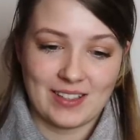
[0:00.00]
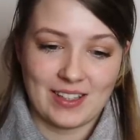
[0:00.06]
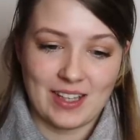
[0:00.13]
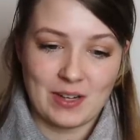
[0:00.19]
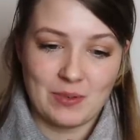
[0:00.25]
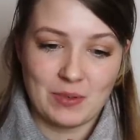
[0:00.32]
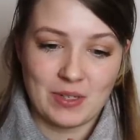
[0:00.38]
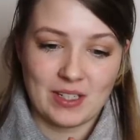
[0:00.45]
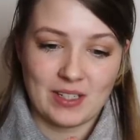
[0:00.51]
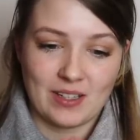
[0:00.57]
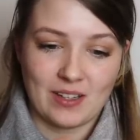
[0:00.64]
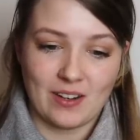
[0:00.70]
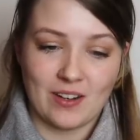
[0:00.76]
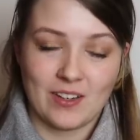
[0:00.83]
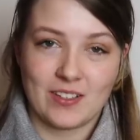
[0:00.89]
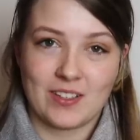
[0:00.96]
they were
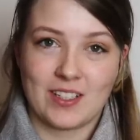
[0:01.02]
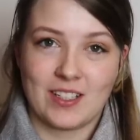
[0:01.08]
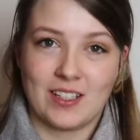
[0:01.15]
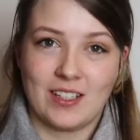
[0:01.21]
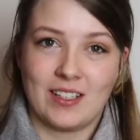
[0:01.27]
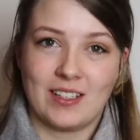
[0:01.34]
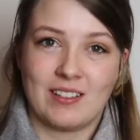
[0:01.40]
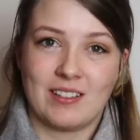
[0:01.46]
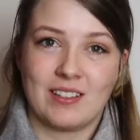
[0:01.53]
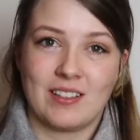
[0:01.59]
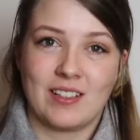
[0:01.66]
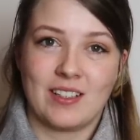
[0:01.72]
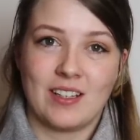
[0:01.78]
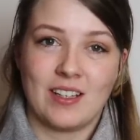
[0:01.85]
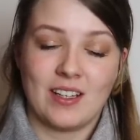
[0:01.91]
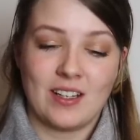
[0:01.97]
hard to
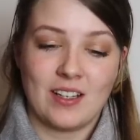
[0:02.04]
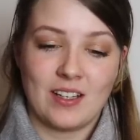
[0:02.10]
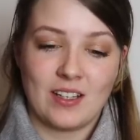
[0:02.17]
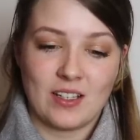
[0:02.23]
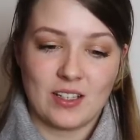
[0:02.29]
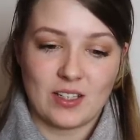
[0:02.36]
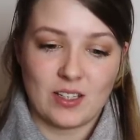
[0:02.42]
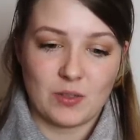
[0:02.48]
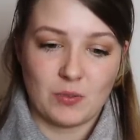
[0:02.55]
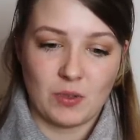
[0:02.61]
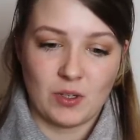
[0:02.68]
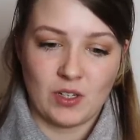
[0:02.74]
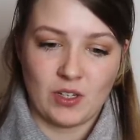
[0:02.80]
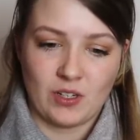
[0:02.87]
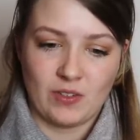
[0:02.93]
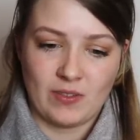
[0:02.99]

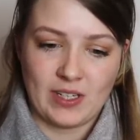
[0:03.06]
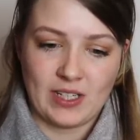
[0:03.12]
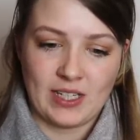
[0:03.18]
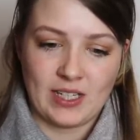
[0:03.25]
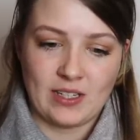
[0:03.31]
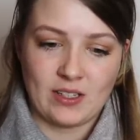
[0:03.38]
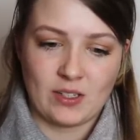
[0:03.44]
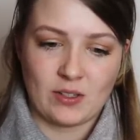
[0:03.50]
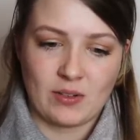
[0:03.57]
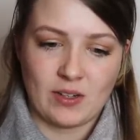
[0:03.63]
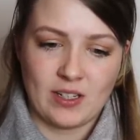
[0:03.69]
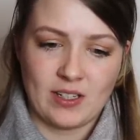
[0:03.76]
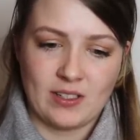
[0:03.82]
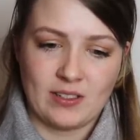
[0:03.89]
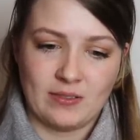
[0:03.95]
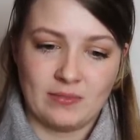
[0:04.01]
swallow, really. It's
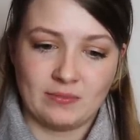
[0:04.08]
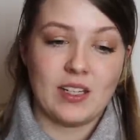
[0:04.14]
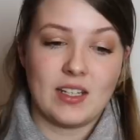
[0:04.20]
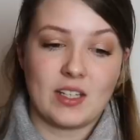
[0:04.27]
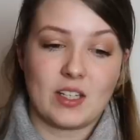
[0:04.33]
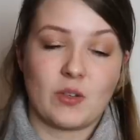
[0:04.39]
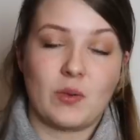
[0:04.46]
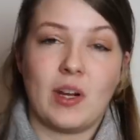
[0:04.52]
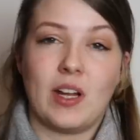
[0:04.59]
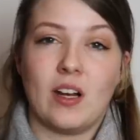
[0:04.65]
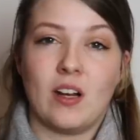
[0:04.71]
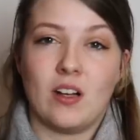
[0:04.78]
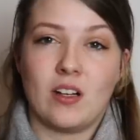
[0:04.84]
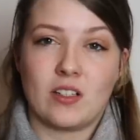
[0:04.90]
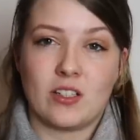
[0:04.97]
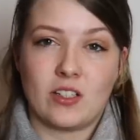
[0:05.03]
quite
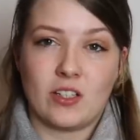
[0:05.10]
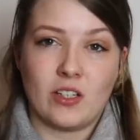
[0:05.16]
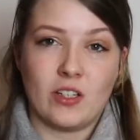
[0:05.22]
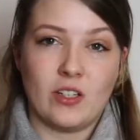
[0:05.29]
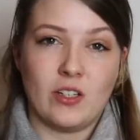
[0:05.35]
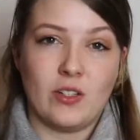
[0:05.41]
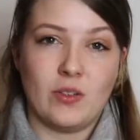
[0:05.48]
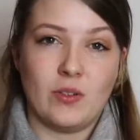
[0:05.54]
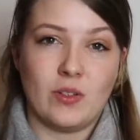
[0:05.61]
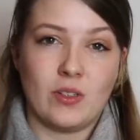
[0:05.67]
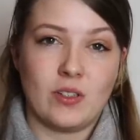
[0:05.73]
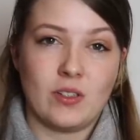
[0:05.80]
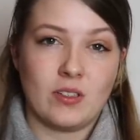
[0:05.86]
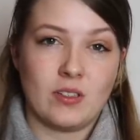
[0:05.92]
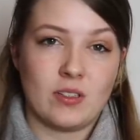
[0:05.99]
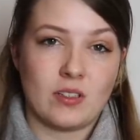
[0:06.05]
hard to
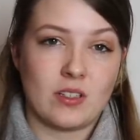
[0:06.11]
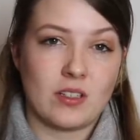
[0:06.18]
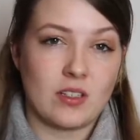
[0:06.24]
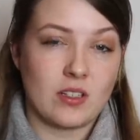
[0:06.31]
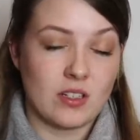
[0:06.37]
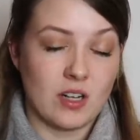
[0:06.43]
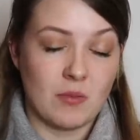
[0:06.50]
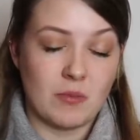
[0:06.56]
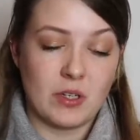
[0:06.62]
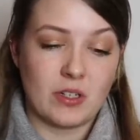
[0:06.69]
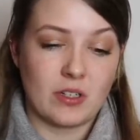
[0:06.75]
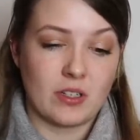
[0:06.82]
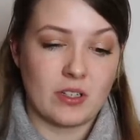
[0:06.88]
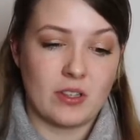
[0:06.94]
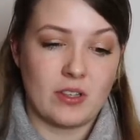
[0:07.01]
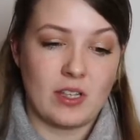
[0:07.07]

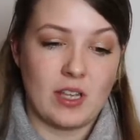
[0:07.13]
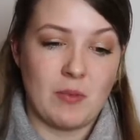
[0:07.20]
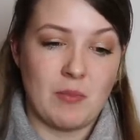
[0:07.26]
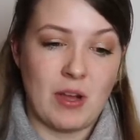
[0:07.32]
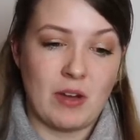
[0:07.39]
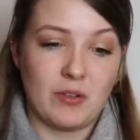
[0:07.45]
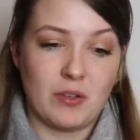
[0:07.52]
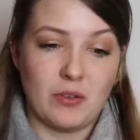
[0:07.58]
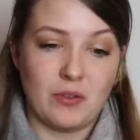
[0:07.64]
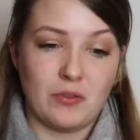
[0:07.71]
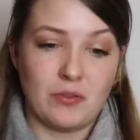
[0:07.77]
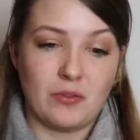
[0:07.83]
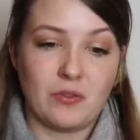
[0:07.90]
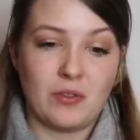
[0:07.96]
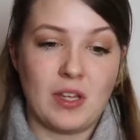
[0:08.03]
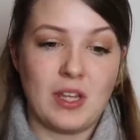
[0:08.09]
stomach the amount
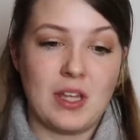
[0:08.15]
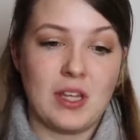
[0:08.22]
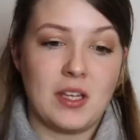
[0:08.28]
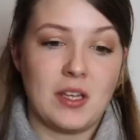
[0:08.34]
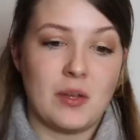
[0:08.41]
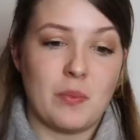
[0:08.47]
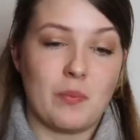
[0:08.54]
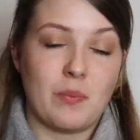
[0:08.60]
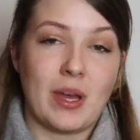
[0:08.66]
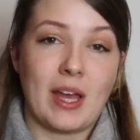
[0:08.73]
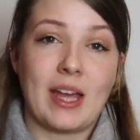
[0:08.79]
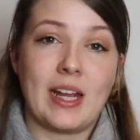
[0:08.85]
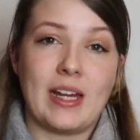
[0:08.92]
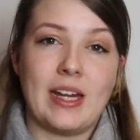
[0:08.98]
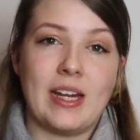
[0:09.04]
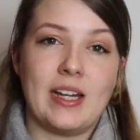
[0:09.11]
of
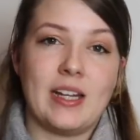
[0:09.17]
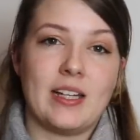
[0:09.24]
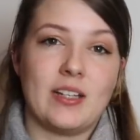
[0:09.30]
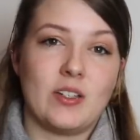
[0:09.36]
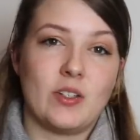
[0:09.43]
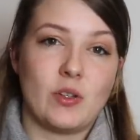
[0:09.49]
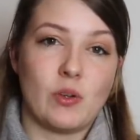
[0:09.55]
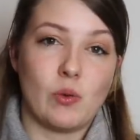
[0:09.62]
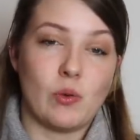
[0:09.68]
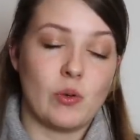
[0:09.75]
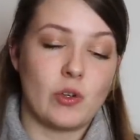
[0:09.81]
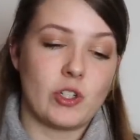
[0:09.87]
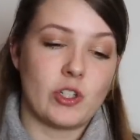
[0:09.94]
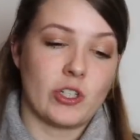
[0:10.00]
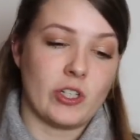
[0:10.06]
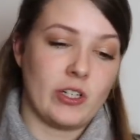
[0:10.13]
pain and
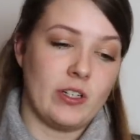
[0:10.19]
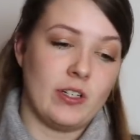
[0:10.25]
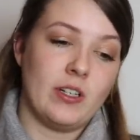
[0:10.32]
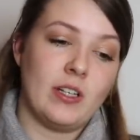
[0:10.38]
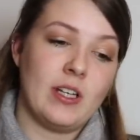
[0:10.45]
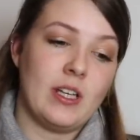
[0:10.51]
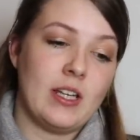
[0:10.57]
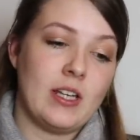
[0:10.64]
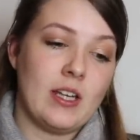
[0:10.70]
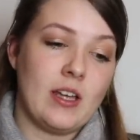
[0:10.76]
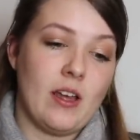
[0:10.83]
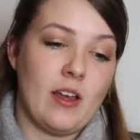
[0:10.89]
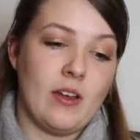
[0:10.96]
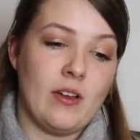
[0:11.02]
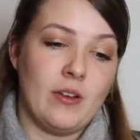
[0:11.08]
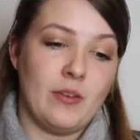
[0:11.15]
torture
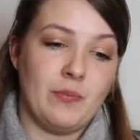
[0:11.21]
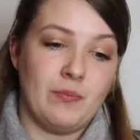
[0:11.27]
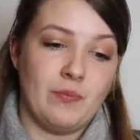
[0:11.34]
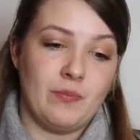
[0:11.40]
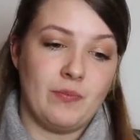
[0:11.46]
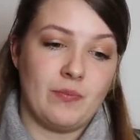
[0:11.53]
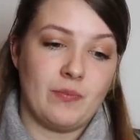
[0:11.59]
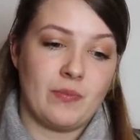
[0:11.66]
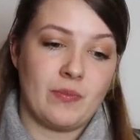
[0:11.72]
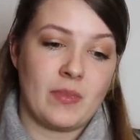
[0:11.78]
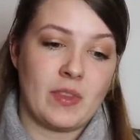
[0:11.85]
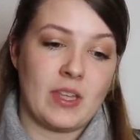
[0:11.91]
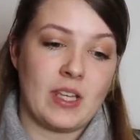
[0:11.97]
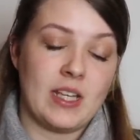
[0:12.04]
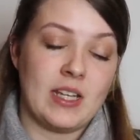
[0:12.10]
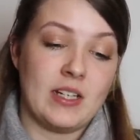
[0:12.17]

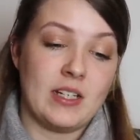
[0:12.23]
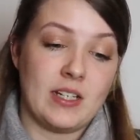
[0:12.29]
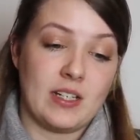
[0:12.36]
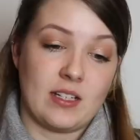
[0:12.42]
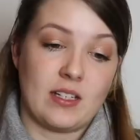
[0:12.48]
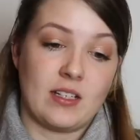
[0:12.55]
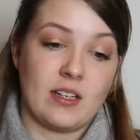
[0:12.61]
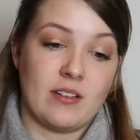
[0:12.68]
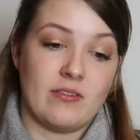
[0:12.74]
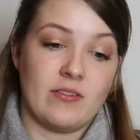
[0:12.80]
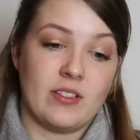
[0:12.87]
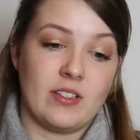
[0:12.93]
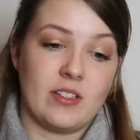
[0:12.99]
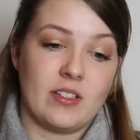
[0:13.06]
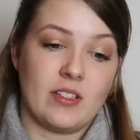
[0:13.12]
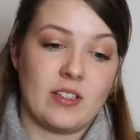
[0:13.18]
that India
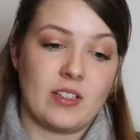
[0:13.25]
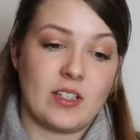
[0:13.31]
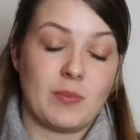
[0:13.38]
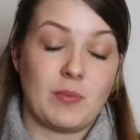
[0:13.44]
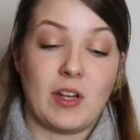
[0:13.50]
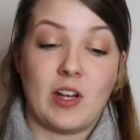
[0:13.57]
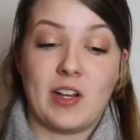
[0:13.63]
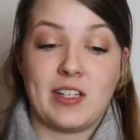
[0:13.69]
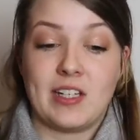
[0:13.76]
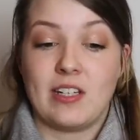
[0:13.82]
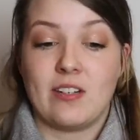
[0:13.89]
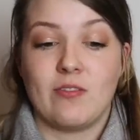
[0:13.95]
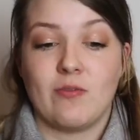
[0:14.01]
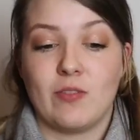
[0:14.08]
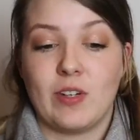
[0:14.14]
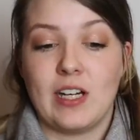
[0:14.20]
suffered. I
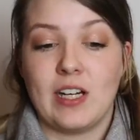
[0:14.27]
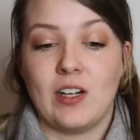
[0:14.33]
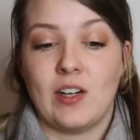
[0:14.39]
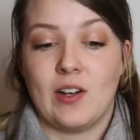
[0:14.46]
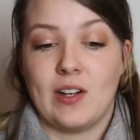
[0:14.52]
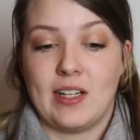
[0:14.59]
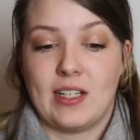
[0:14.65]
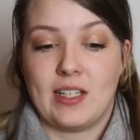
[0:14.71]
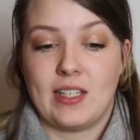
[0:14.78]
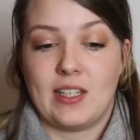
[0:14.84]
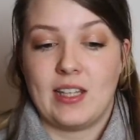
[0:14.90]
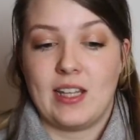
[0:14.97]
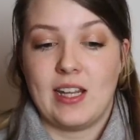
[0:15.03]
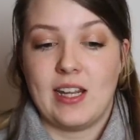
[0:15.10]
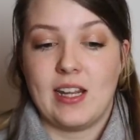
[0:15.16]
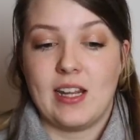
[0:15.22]
didn't realize
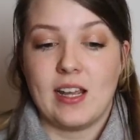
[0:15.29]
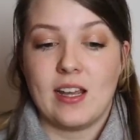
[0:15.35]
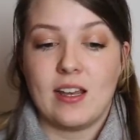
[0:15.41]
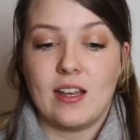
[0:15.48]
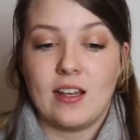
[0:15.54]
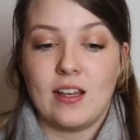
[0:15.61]
the